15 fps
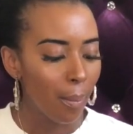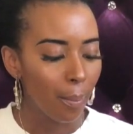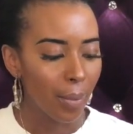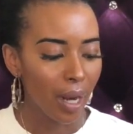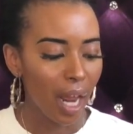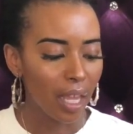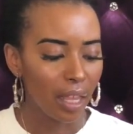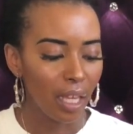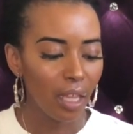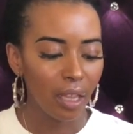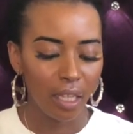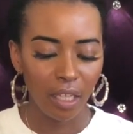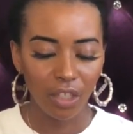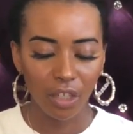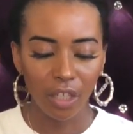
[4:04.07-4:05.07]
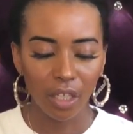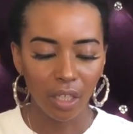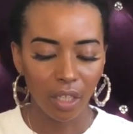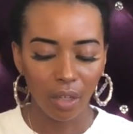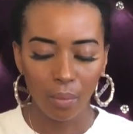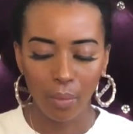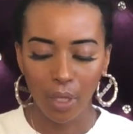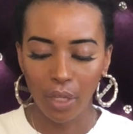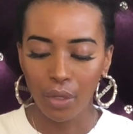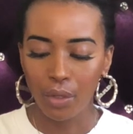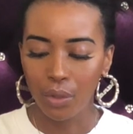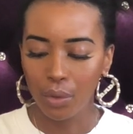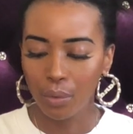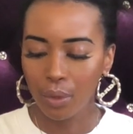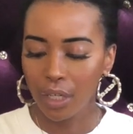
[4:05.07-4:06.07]
But I think these are a little bit
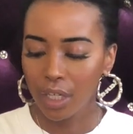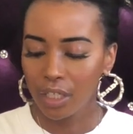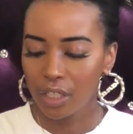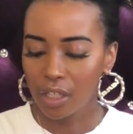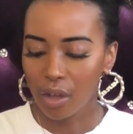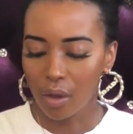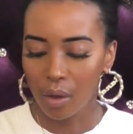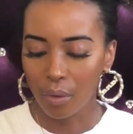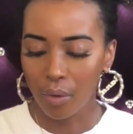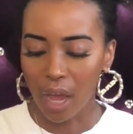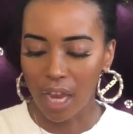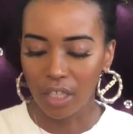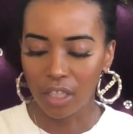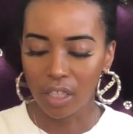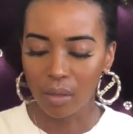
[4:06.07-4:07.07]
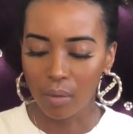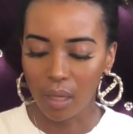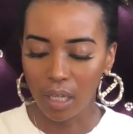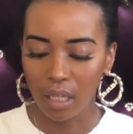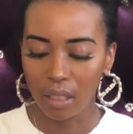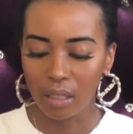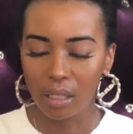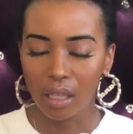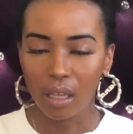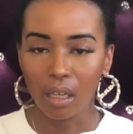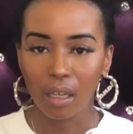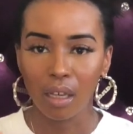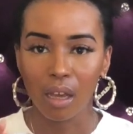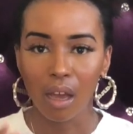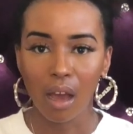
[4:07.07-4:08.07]
newer, so I just wanted to
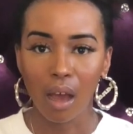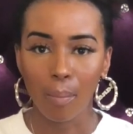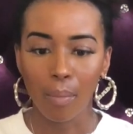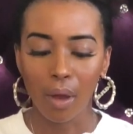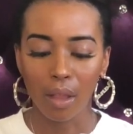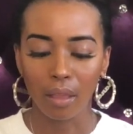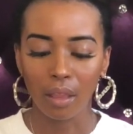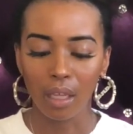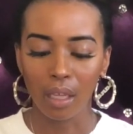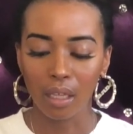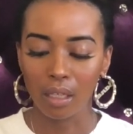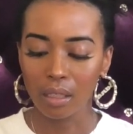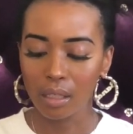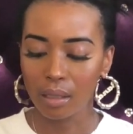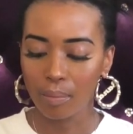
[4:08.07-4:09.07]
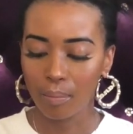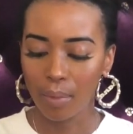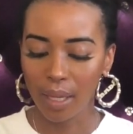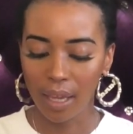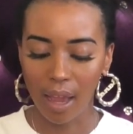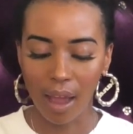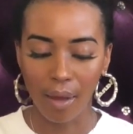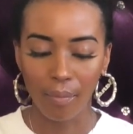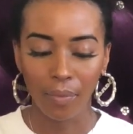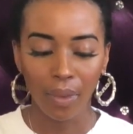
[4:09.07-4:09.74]
hop on these. But yeah.